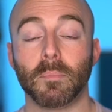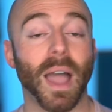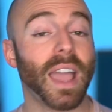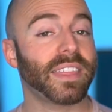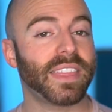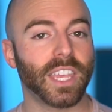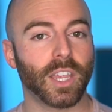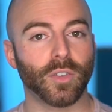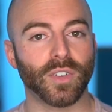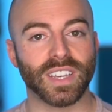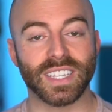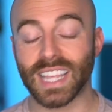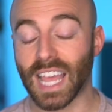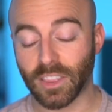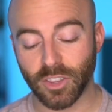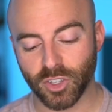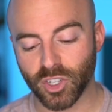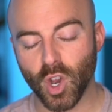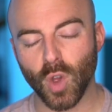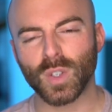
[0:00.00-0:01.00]
My theory is
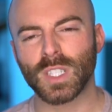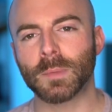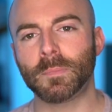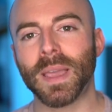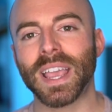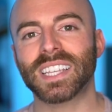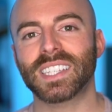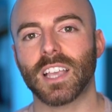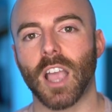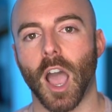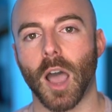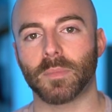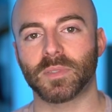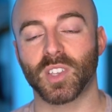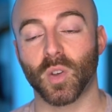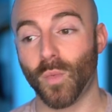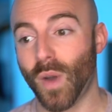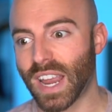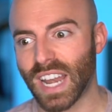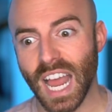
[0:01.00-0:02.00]
that there's no space cops,
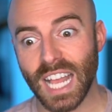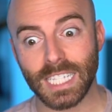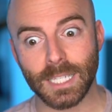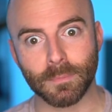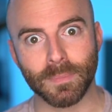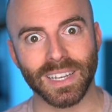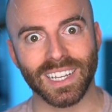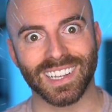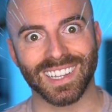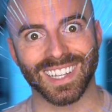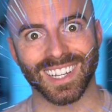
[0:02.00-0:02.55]
so why not speed a